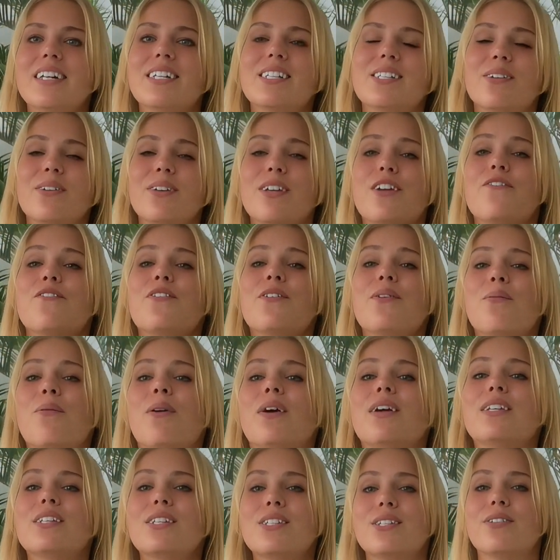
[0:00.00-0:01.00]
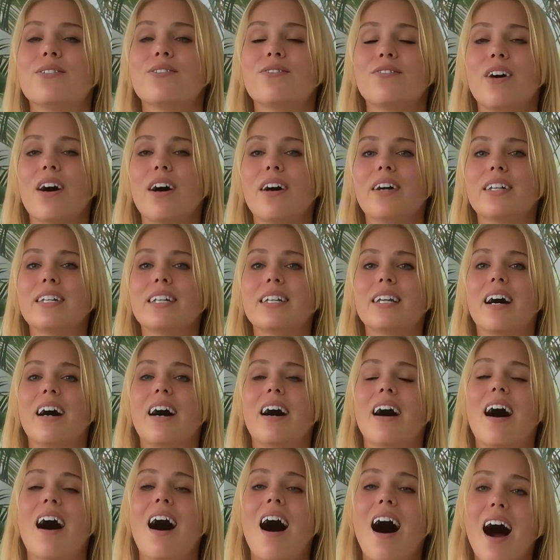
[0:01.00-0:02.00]
So if you want to run
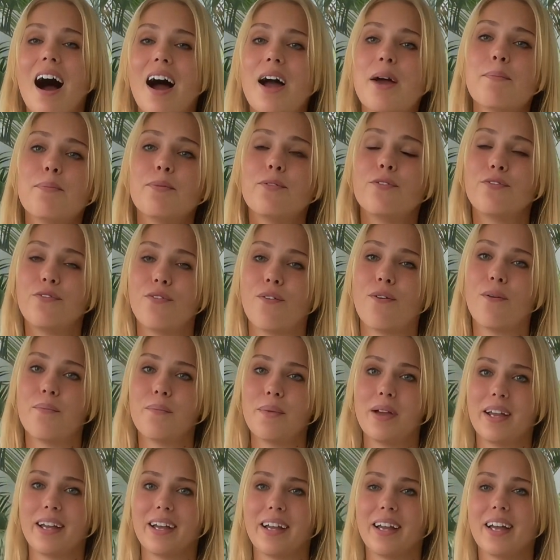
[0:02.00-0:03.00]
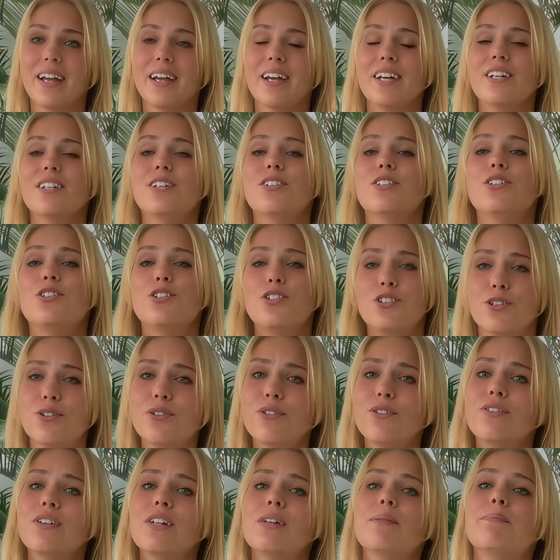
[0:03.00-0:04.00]
a high-performing
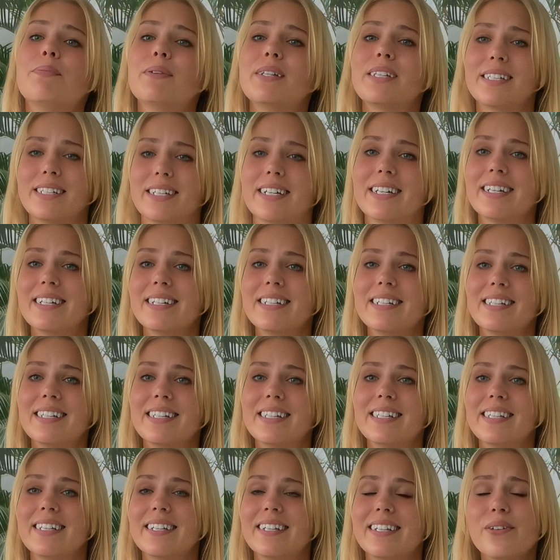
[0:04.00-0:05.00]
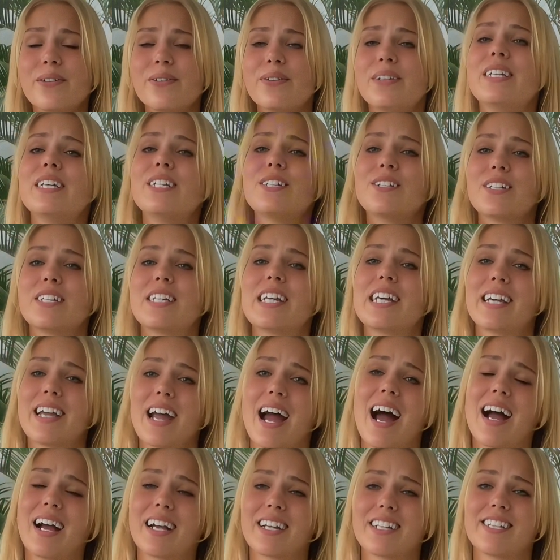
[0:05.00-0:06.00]
jewelry business, you need to take
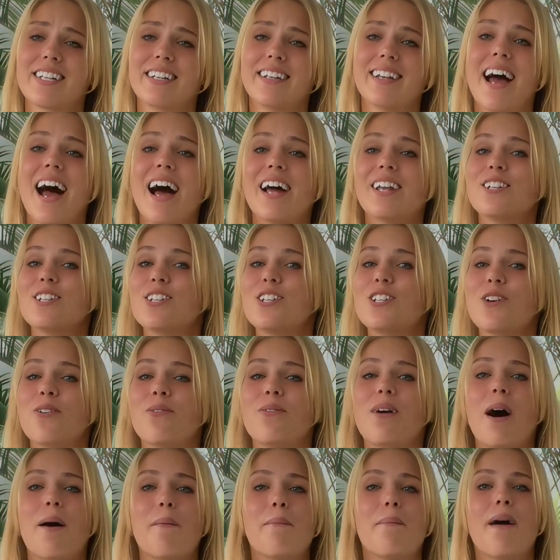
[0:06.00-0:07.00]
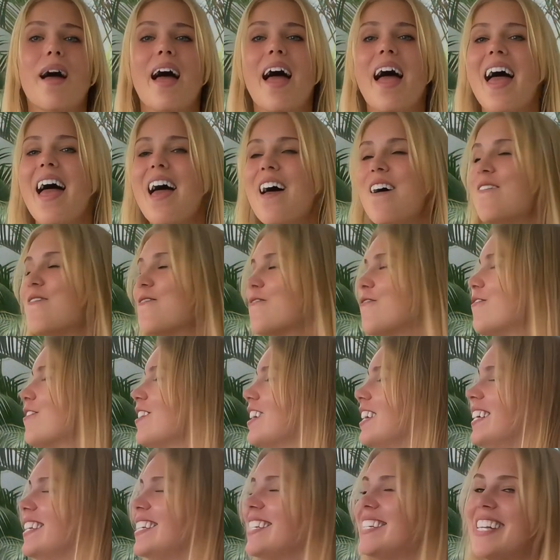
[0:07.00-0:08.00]
action and show up
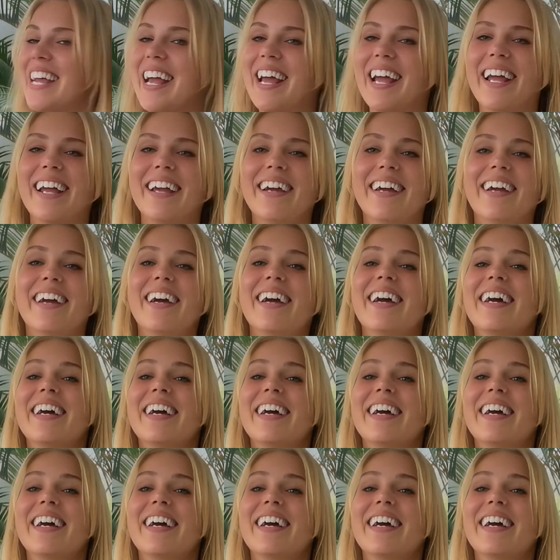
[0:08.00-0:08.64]
every day.